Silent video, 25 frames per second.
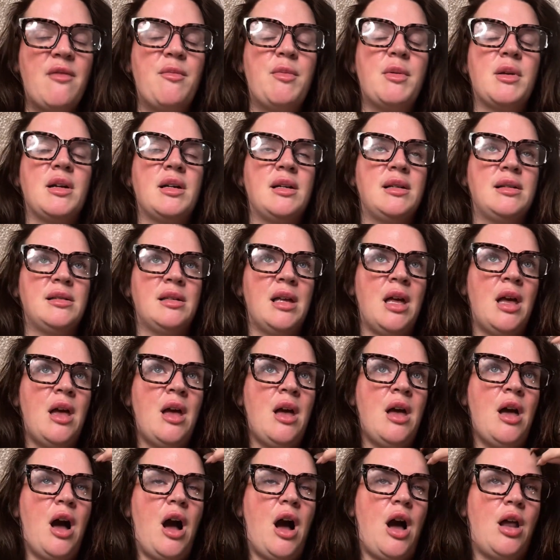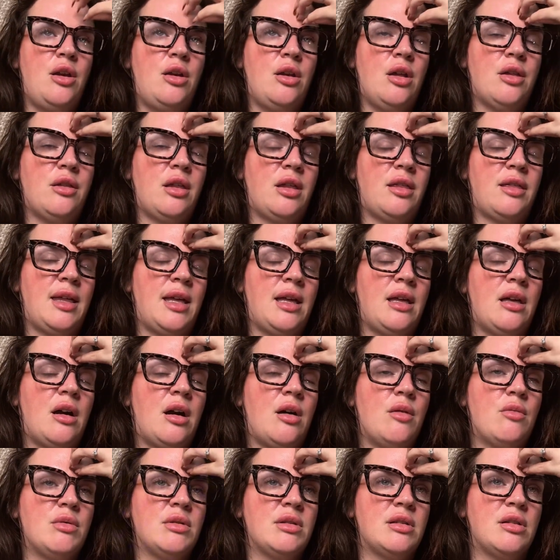Because another thing I
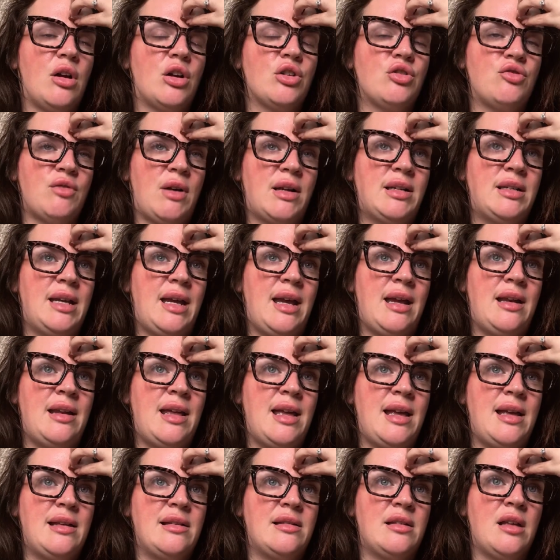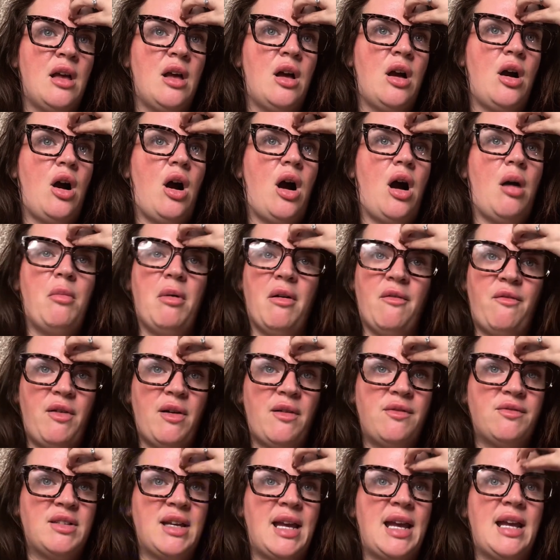was like dreading is I'm at
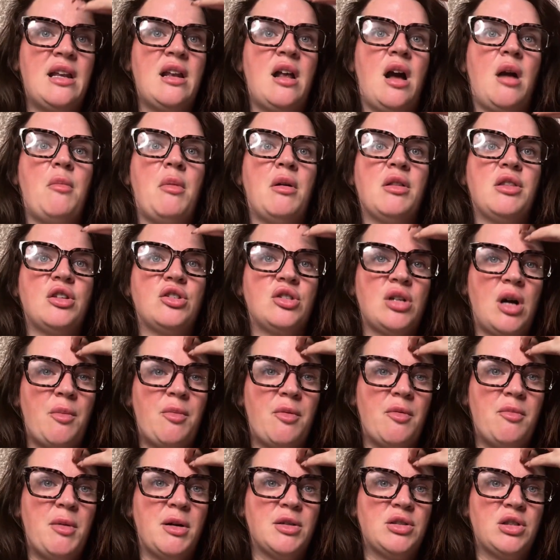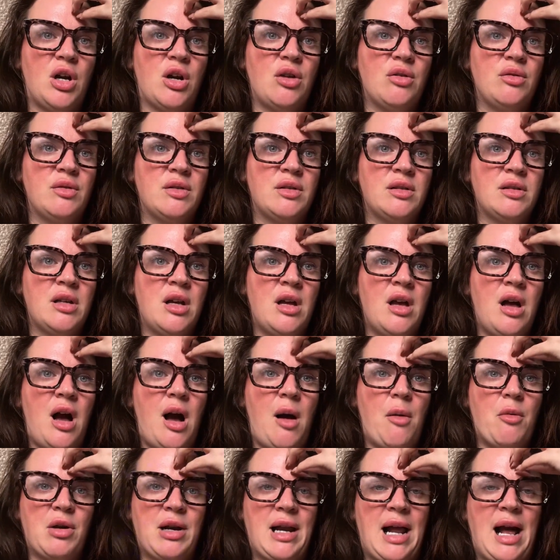15, I'm at the top of my dose,
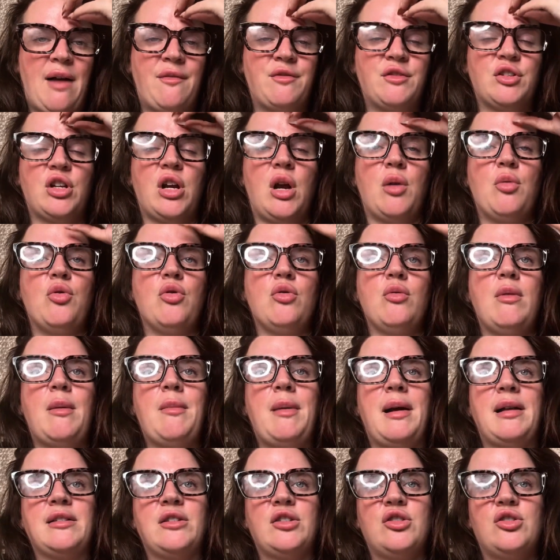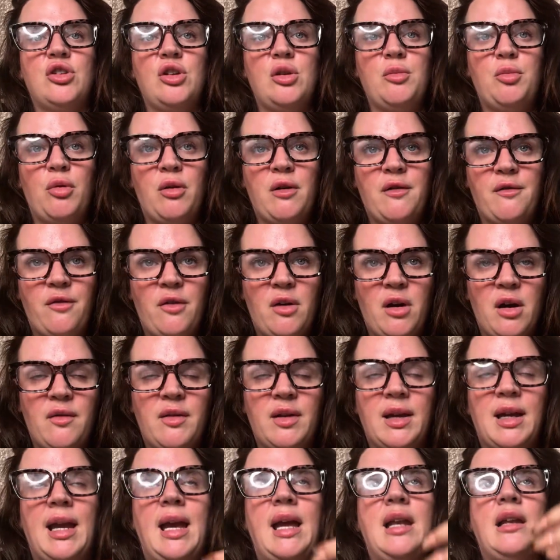I'm going to have to go all the way back to 2.5
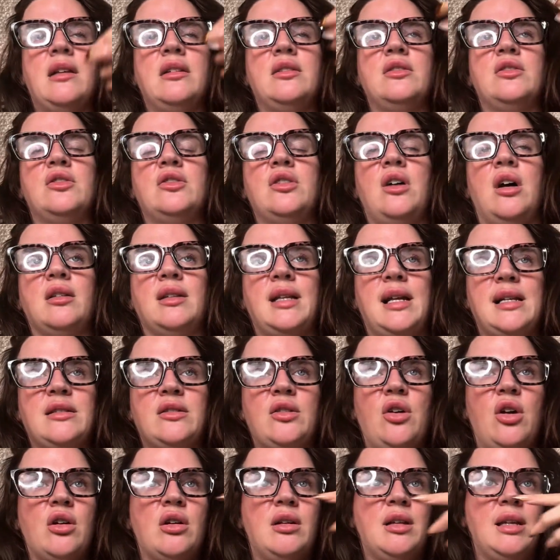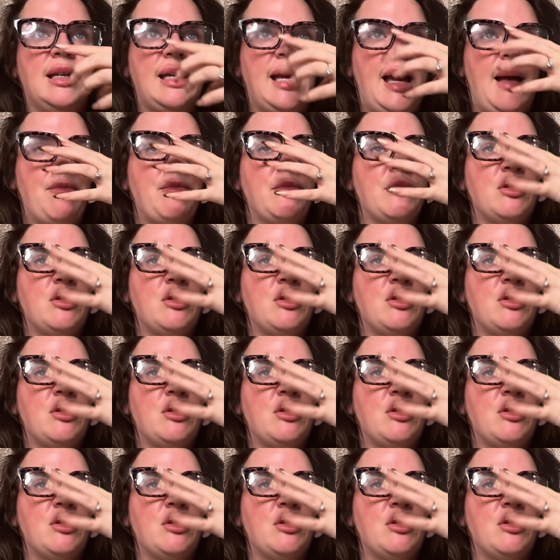again and start that cycle again.